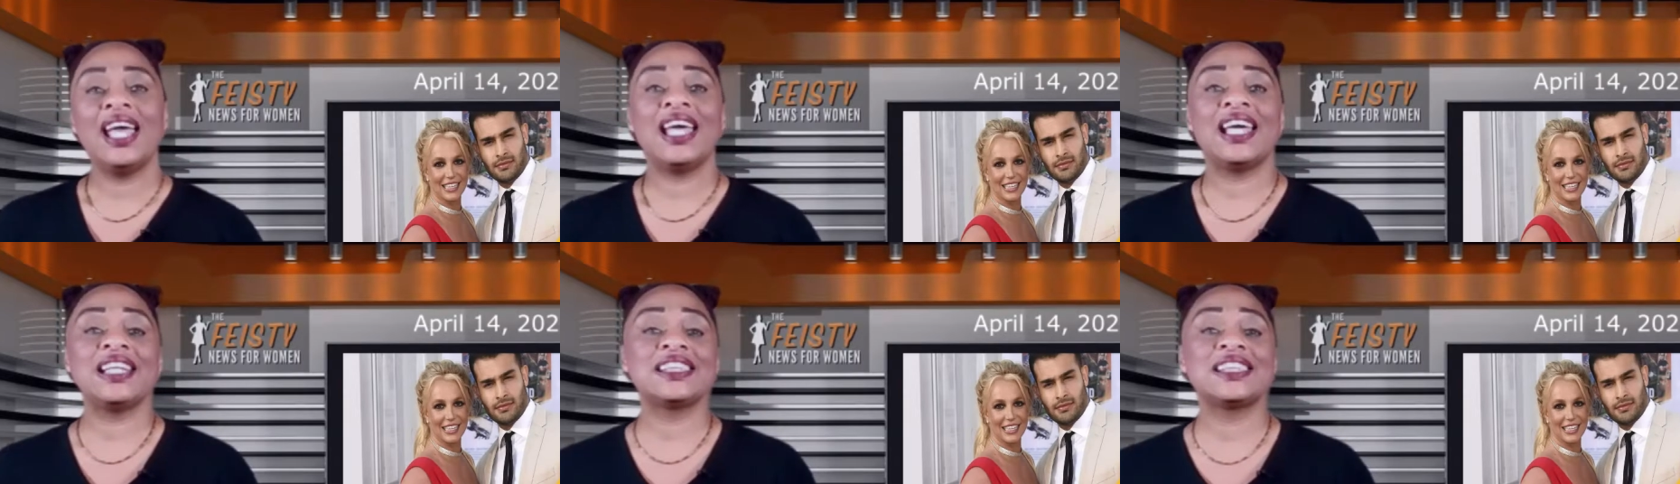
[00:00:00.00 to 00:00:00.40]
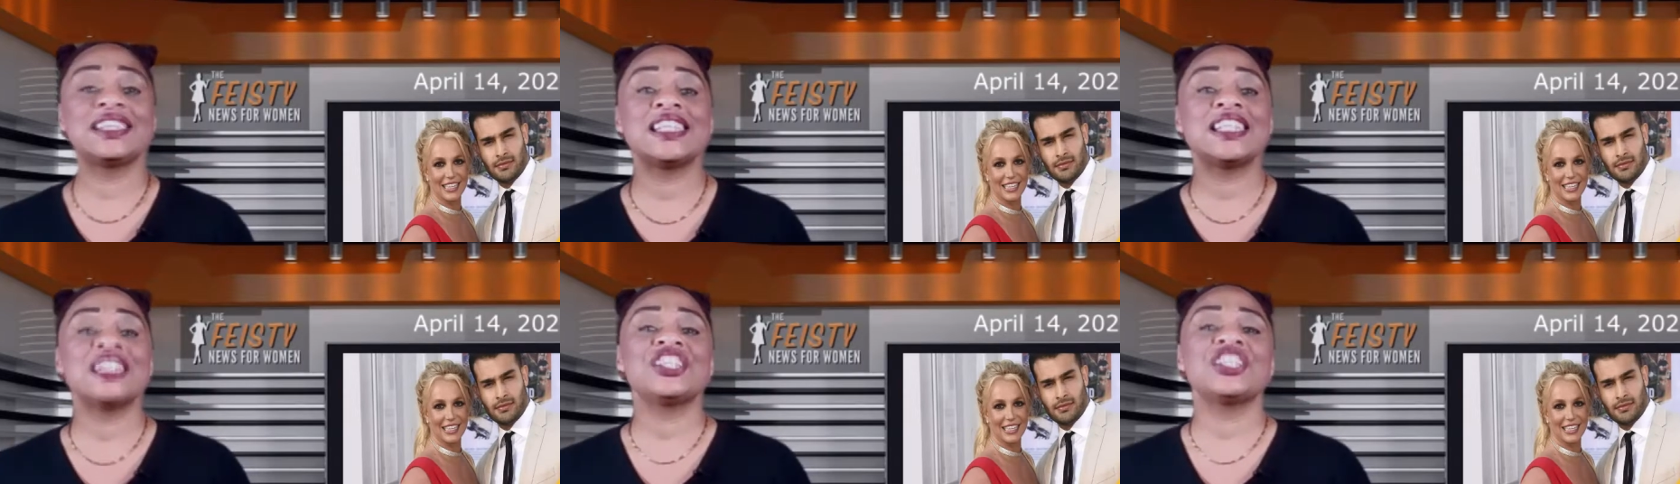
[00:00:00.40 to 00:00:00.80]
Speaker 1: and
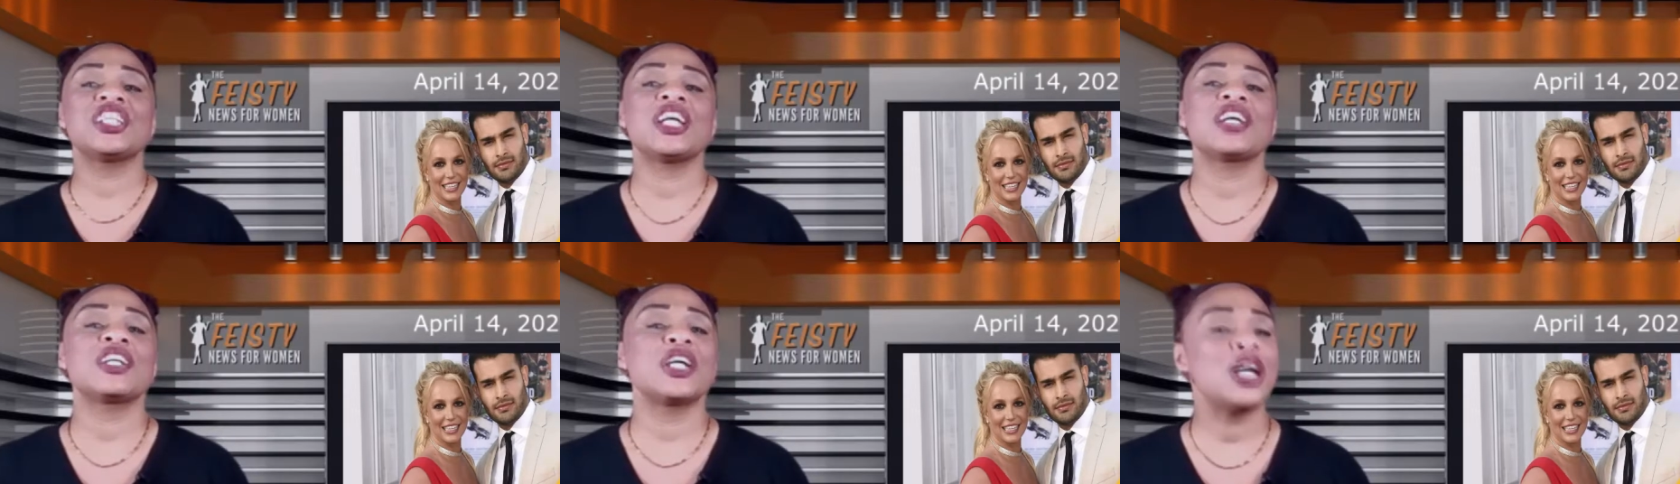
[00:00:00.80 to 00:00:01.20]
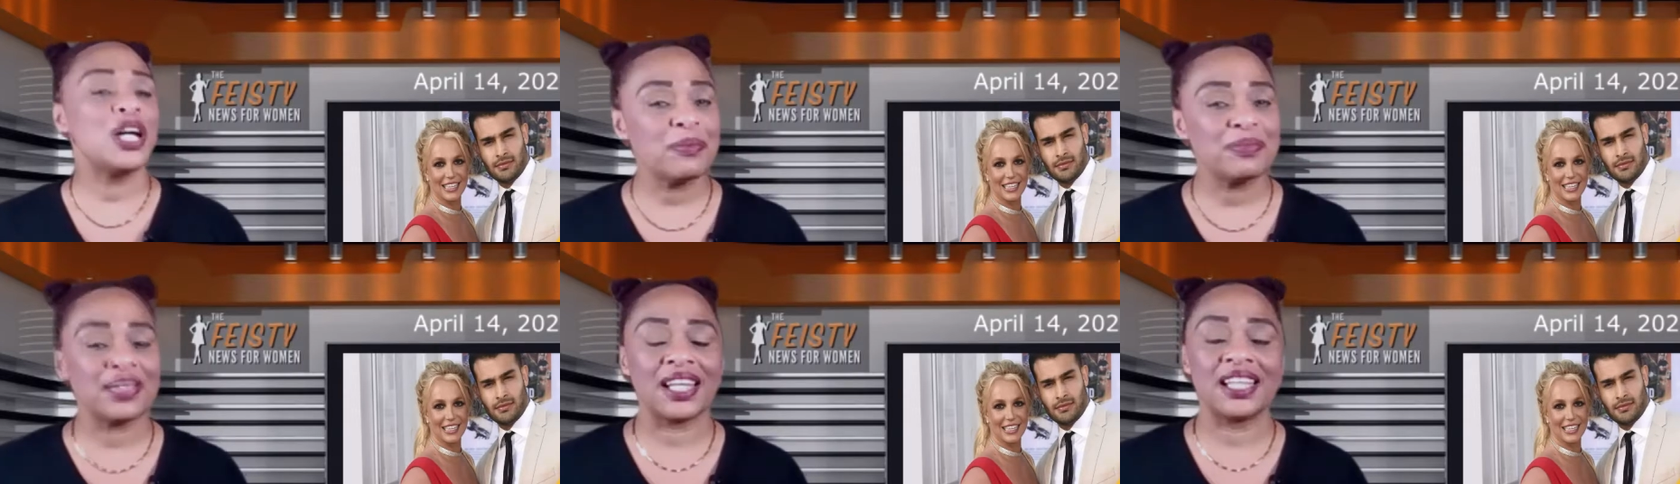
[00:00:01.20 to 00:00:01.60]
has since shared
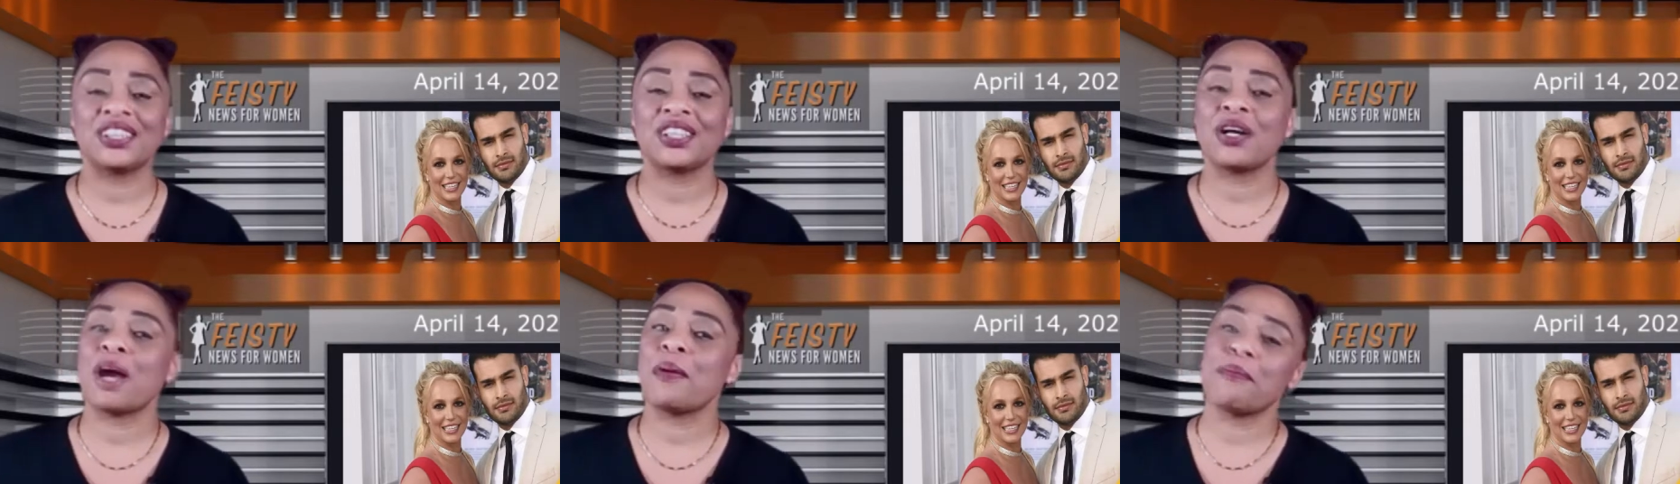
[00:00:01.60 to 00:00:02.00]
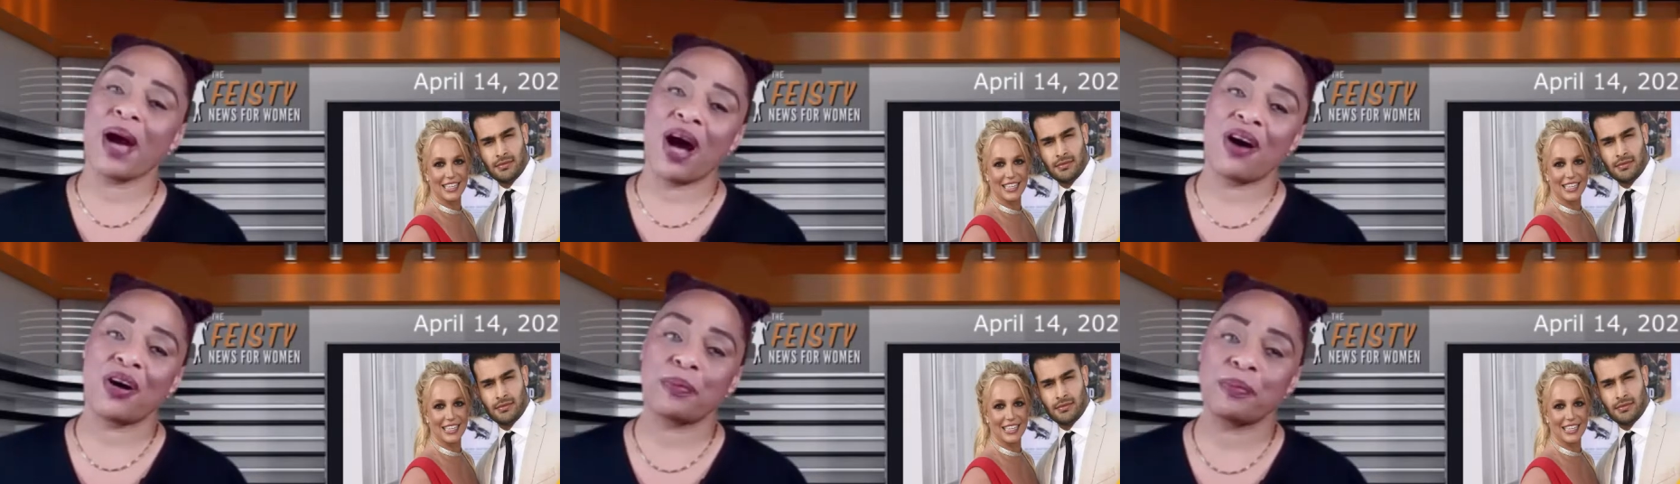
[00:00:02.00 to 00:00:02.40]
updates
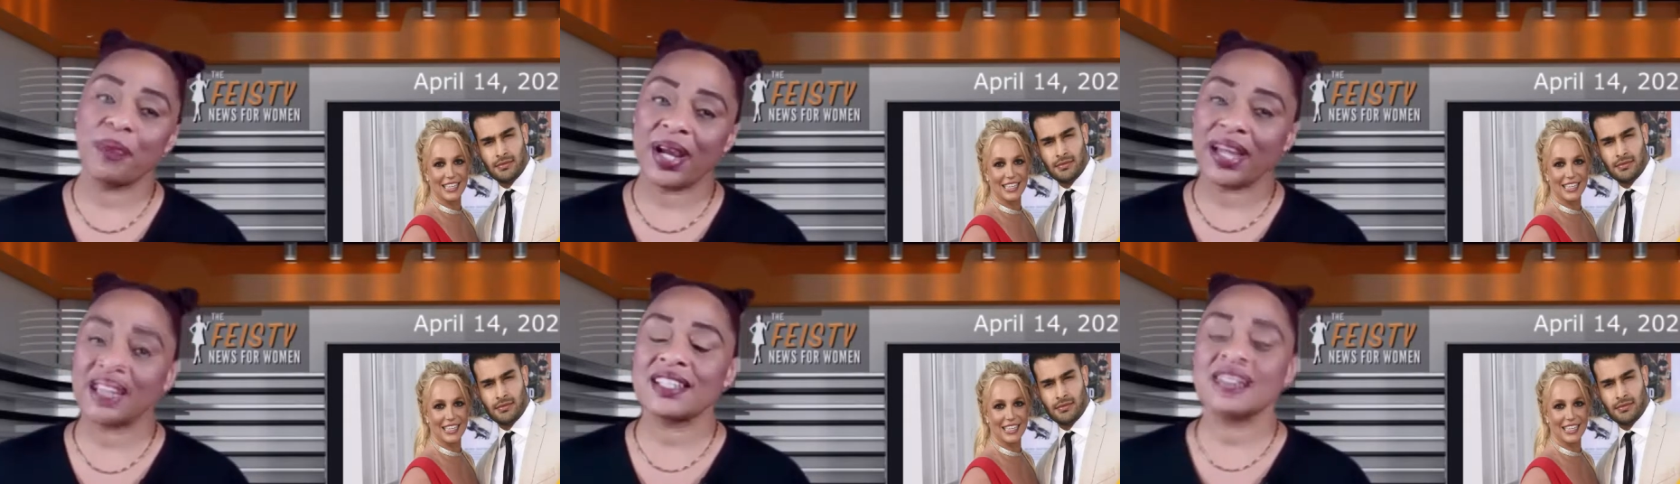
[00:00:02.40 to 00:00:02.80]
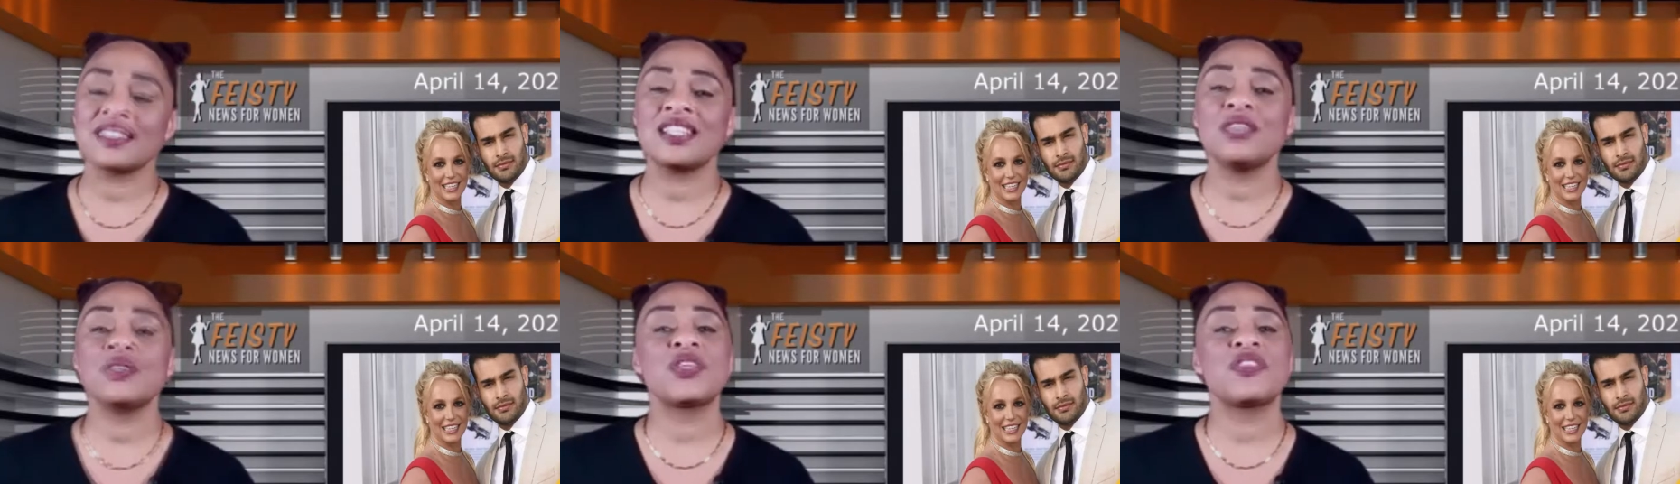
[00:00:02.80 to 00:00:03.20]
about her
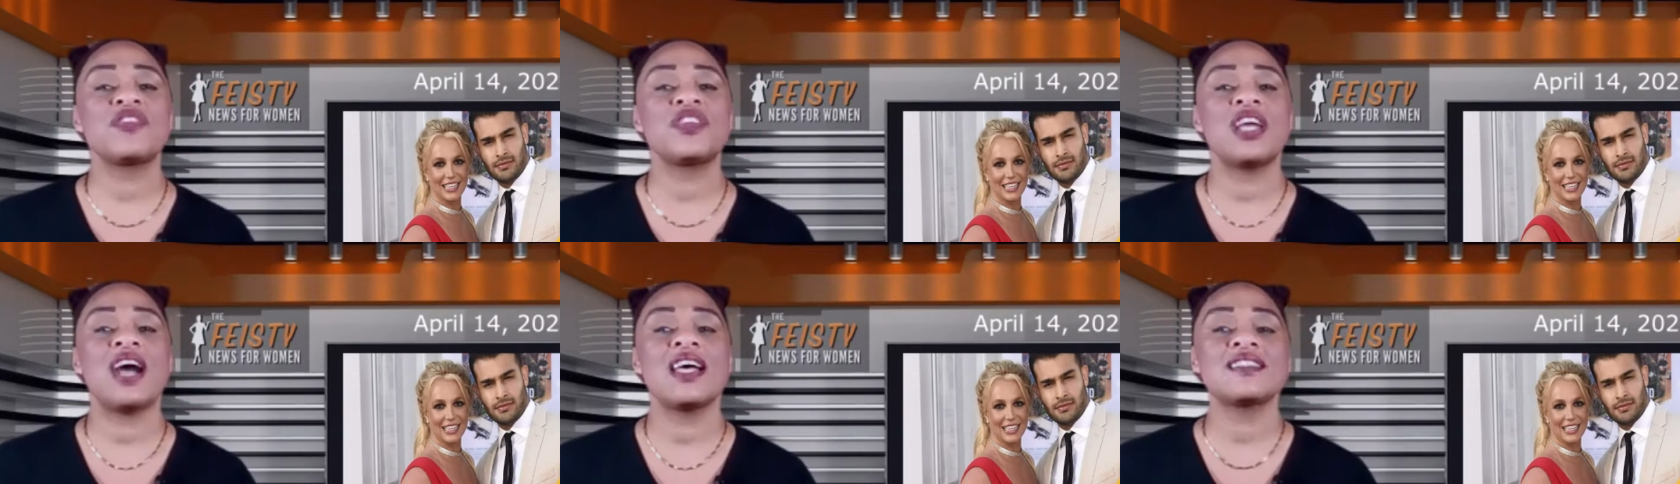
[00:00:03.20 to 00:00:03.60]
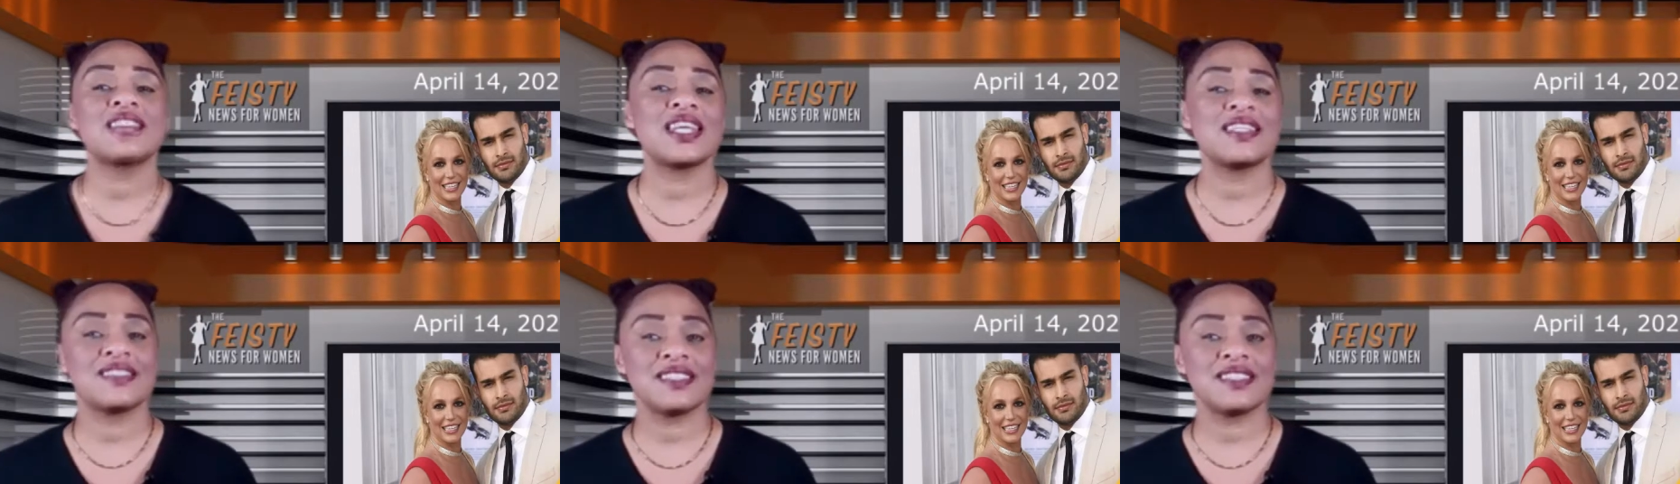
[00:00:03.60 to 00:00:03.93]
pregnancy with fiance